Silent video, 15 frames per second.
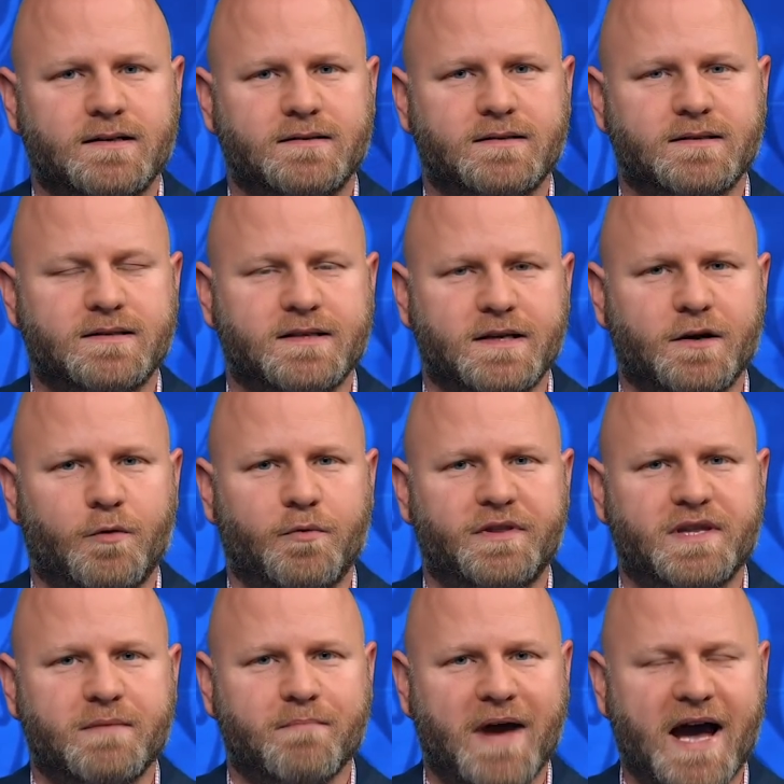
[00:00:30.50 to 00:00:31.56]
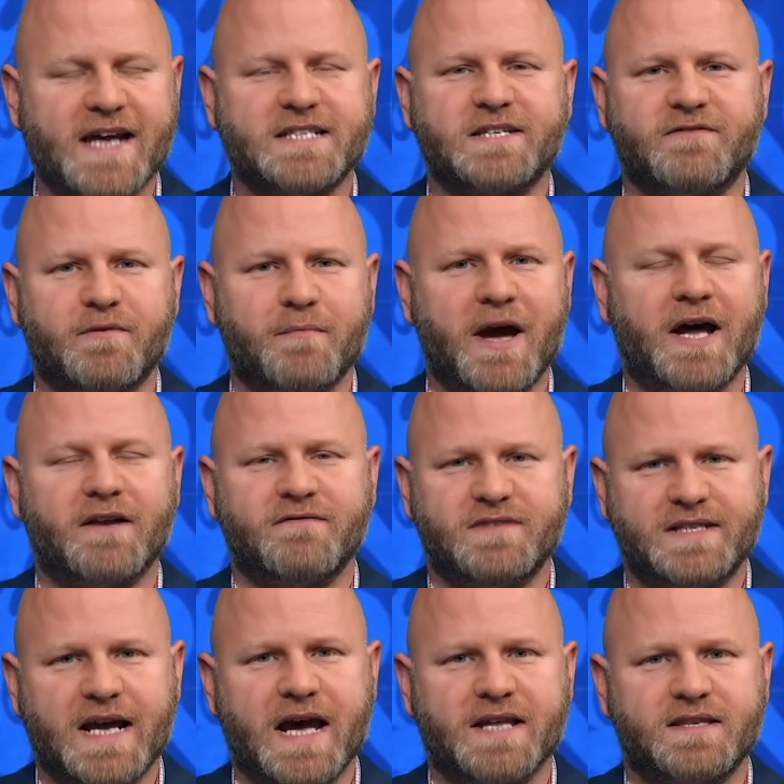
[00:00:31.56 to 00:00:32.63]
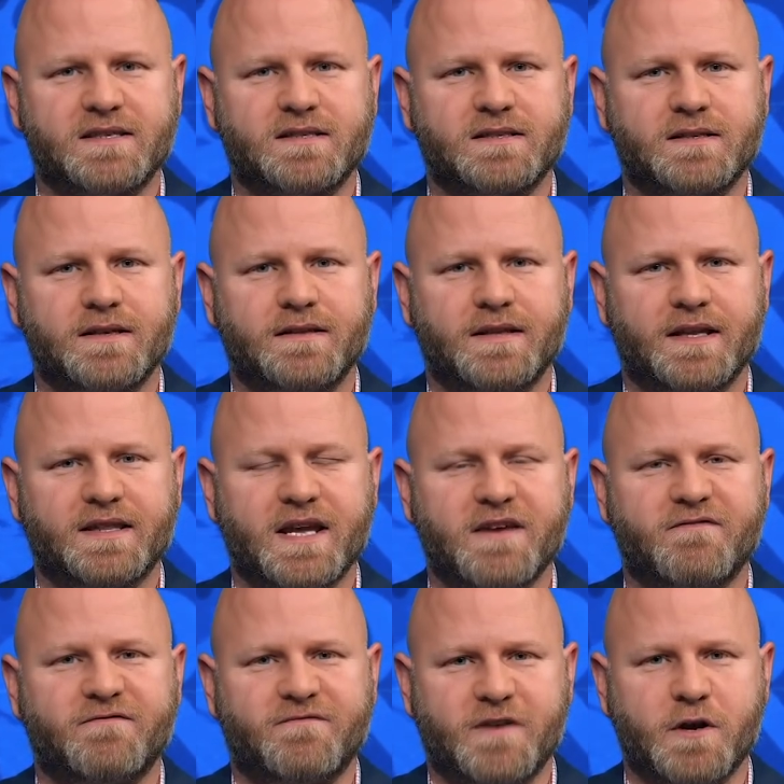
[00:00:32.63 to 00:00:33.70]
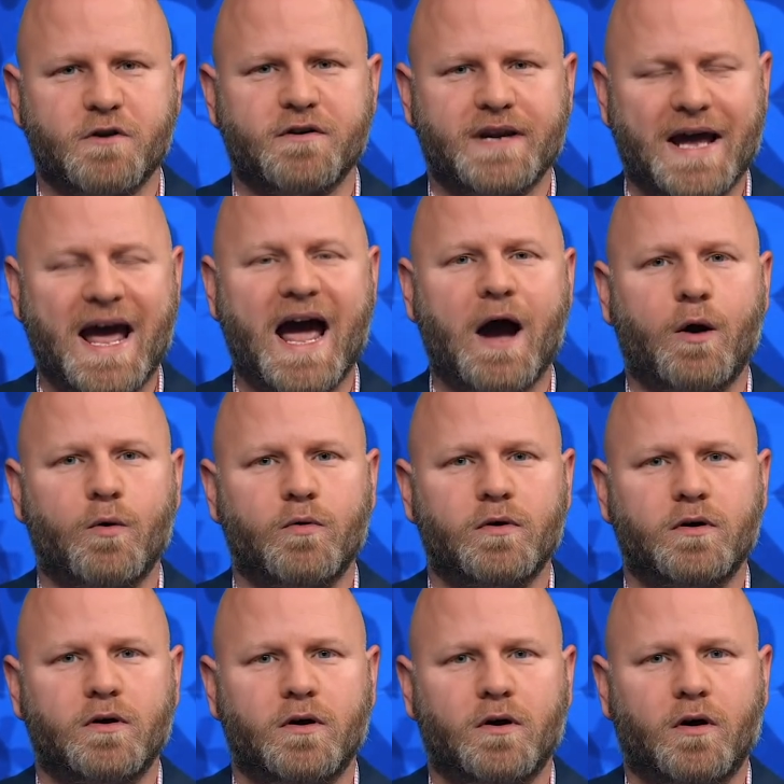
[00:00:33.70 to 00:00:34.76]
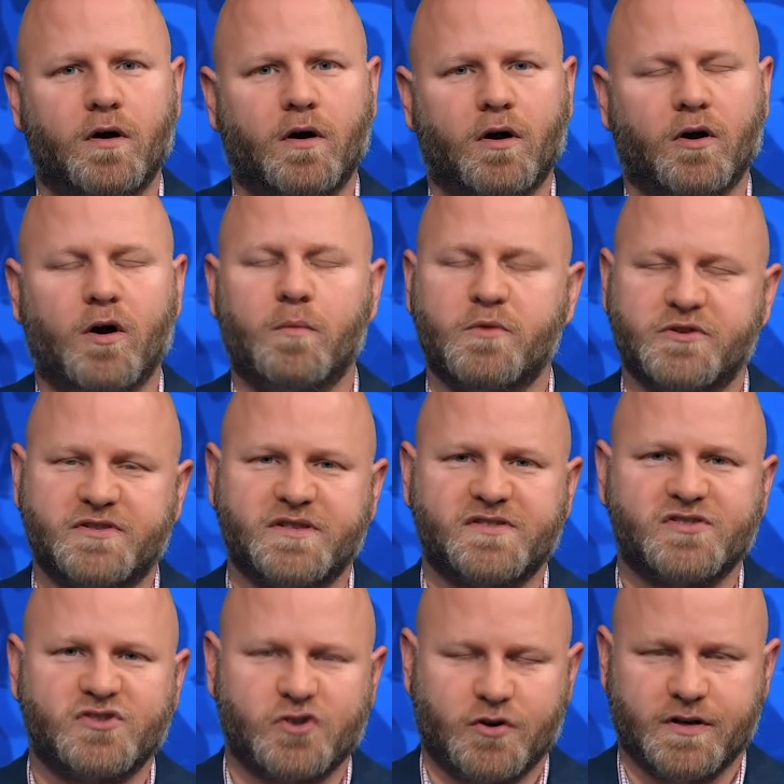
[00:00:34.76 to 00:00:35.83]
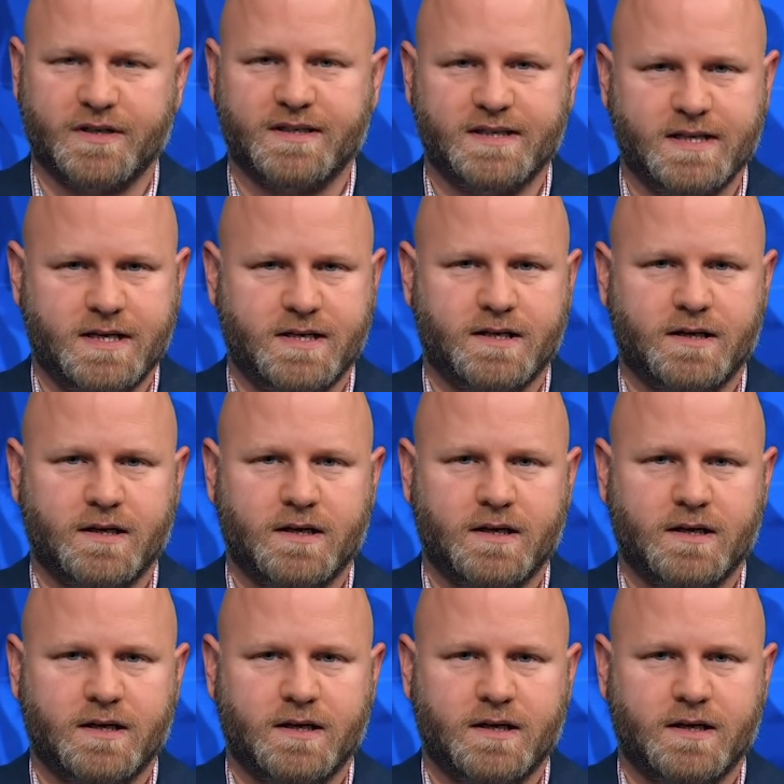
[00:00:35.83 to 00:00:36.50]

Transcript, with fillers: to deal with the massive amount of deaths that they fear now are almost a certainty.